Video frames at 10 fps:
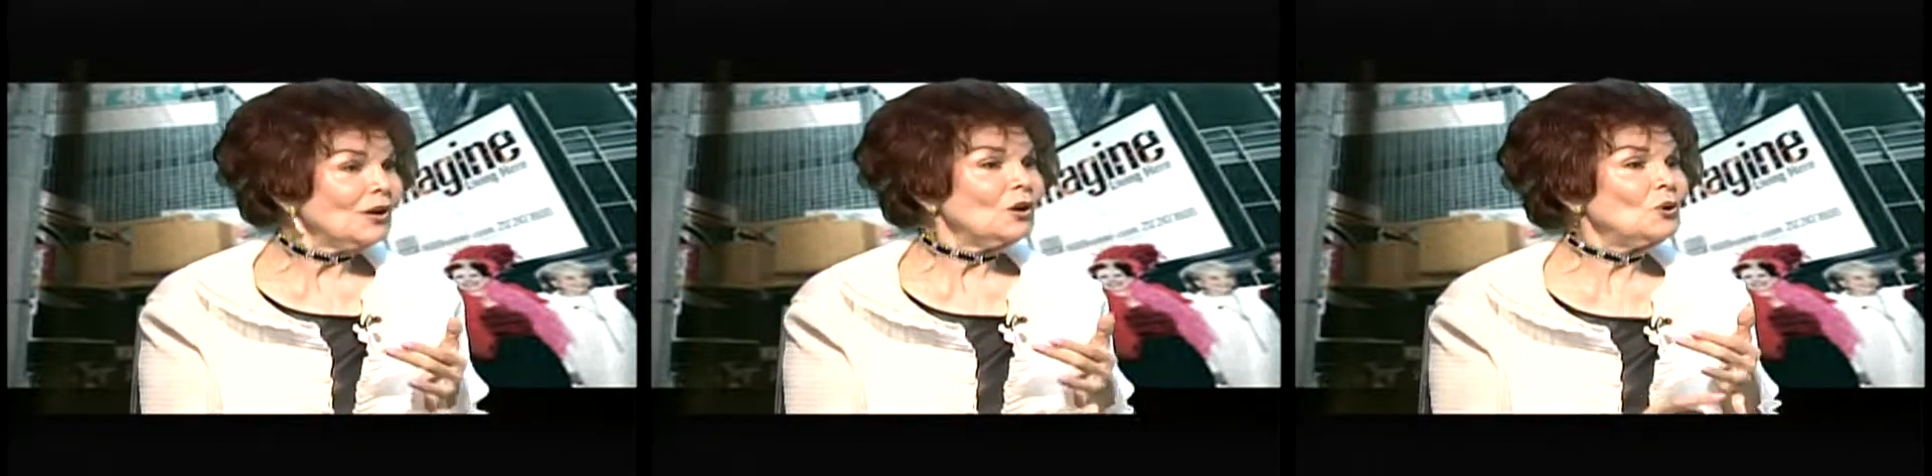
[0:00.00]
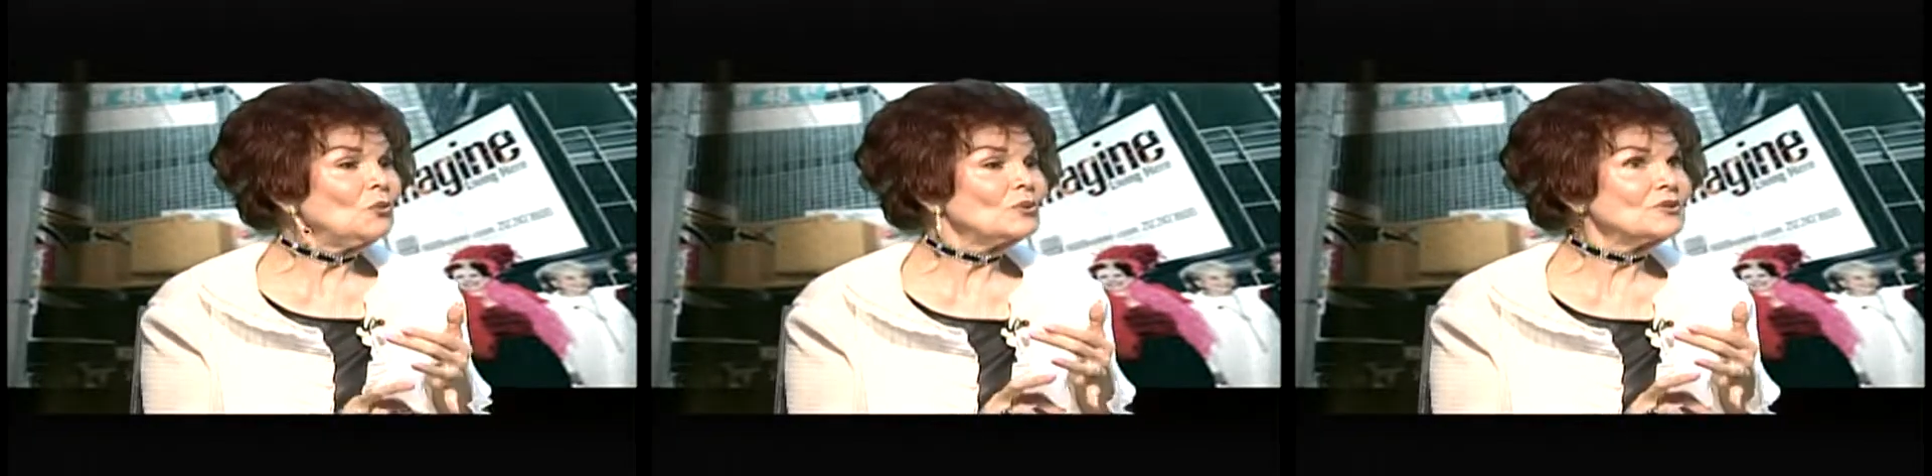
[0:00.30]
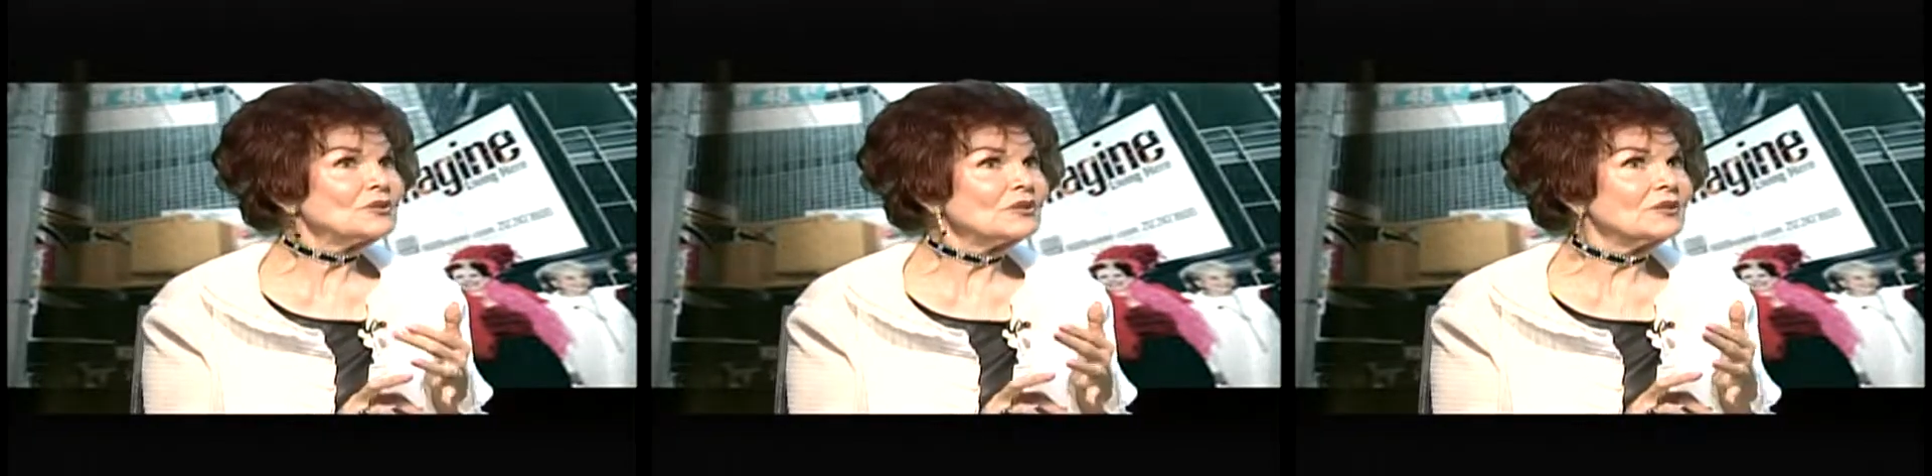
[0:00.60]
who
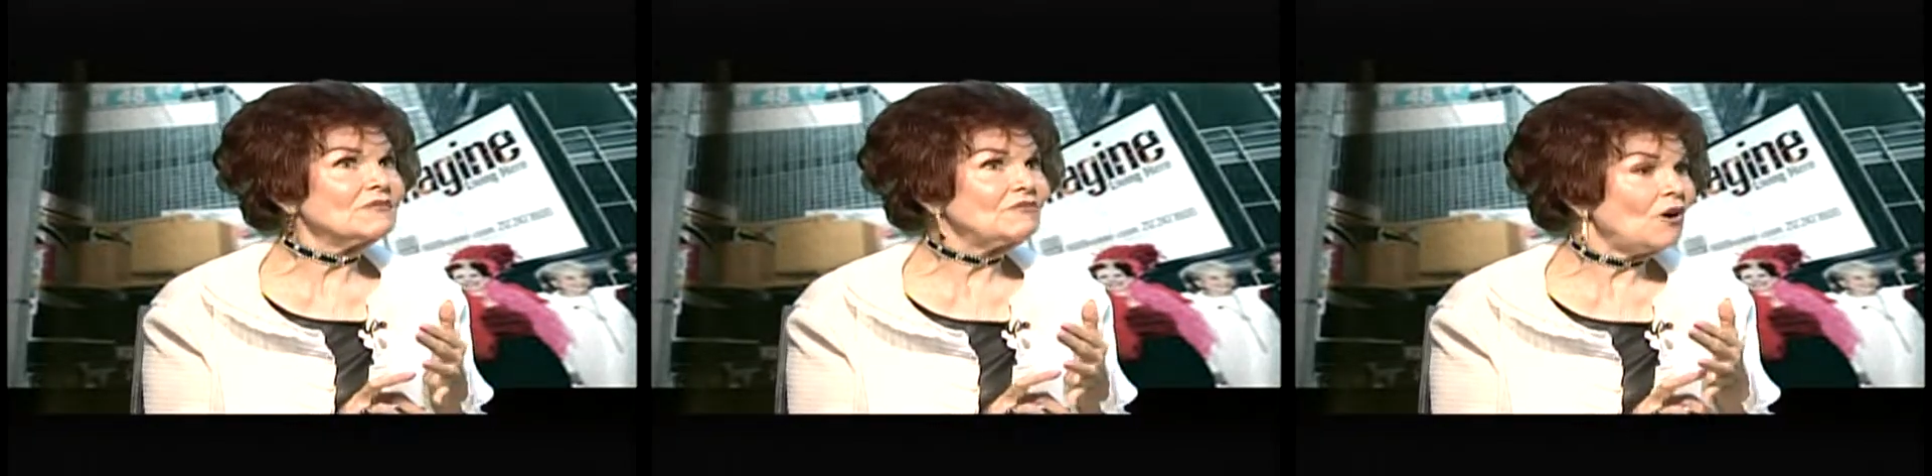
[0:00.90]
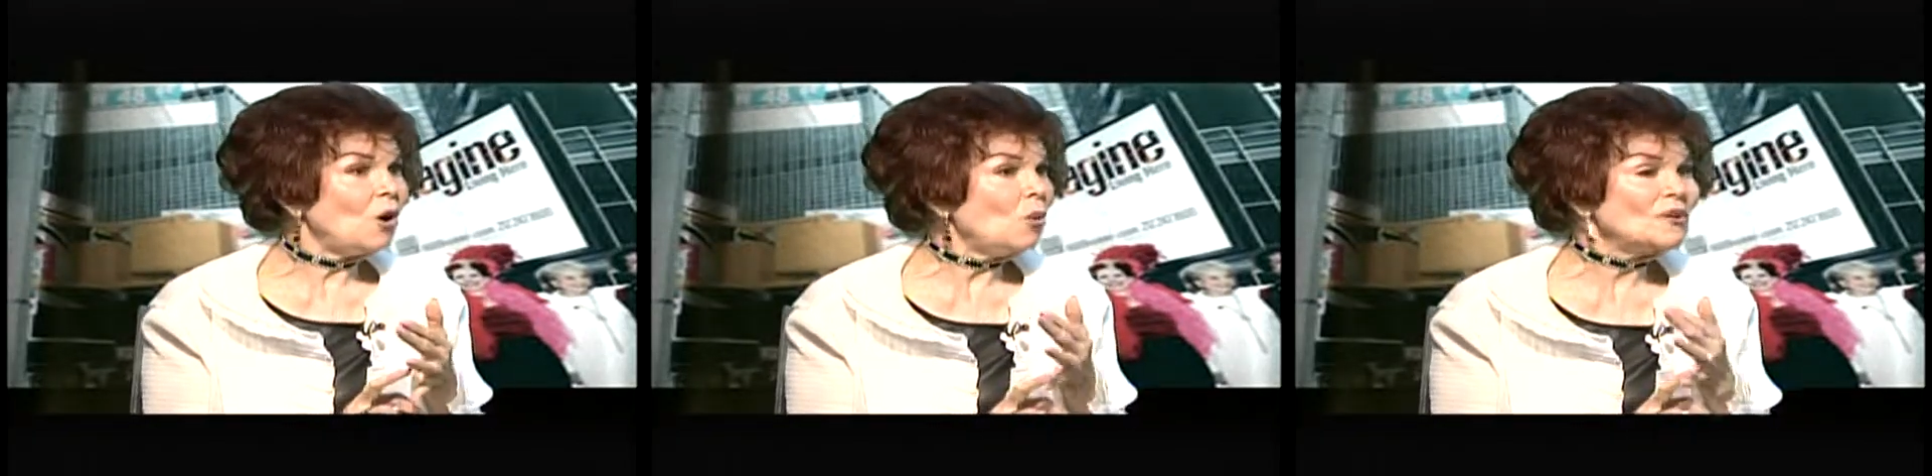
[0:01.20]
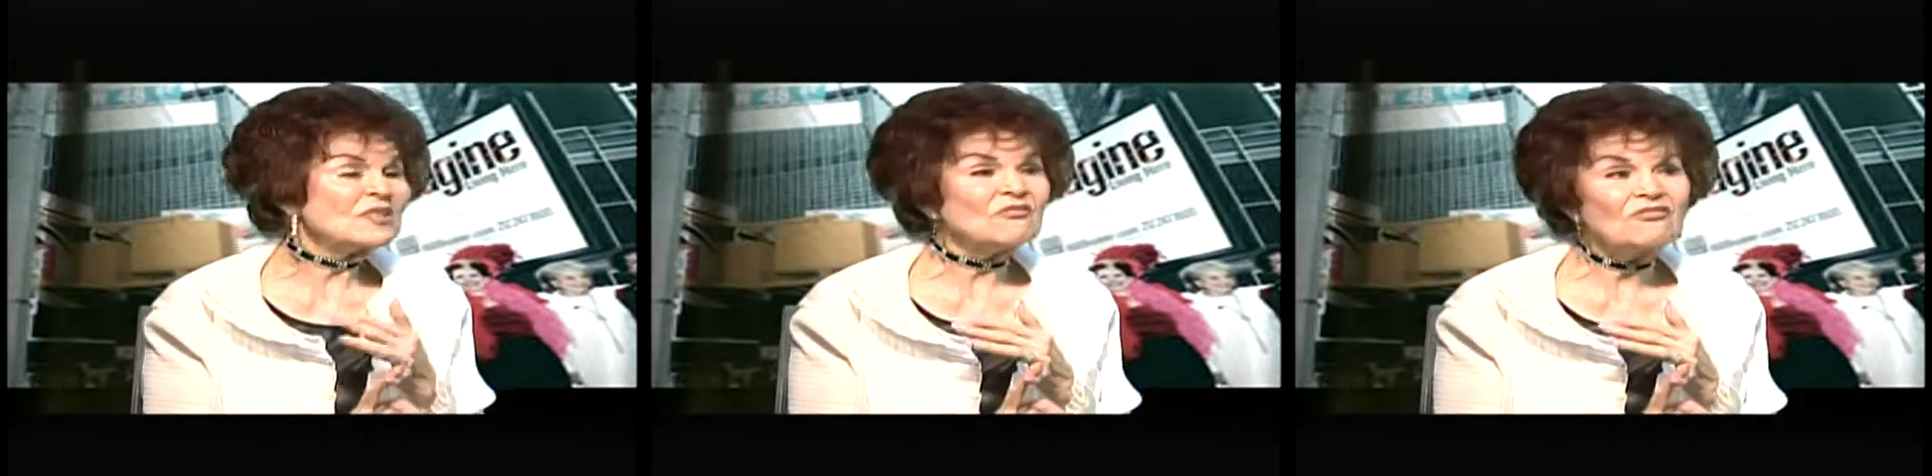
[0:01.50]
was
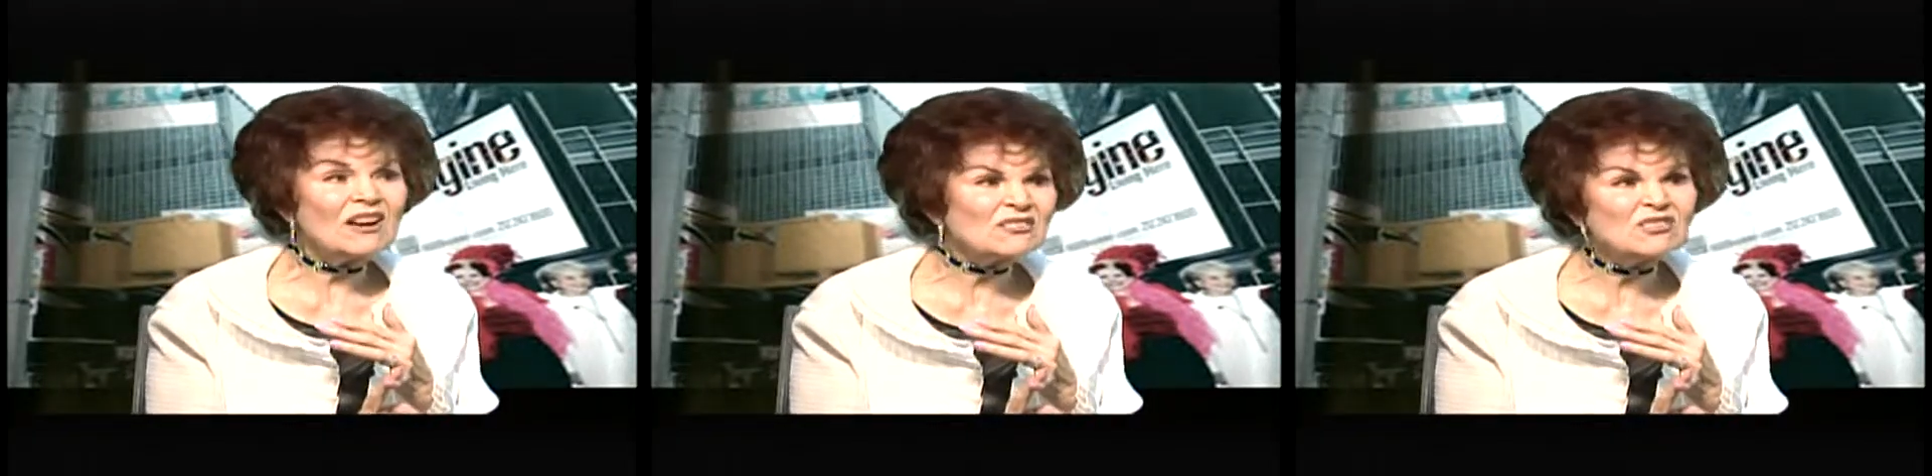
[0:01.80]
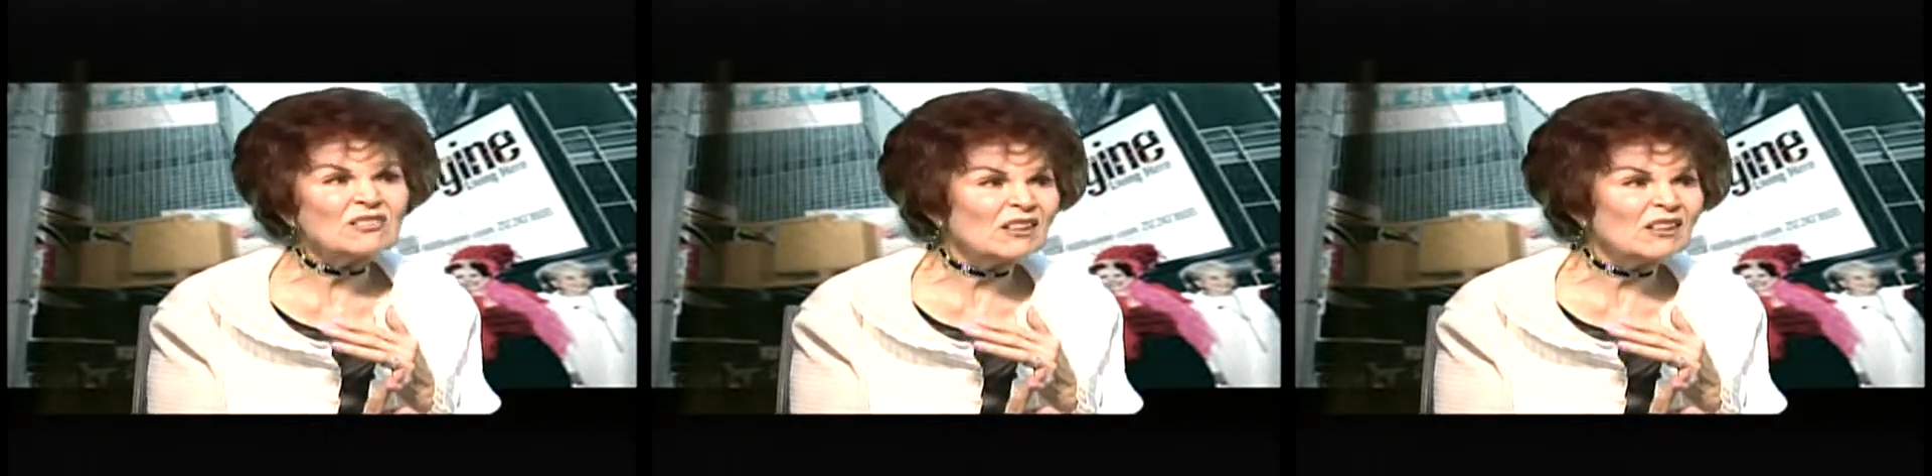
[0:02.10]
always fossil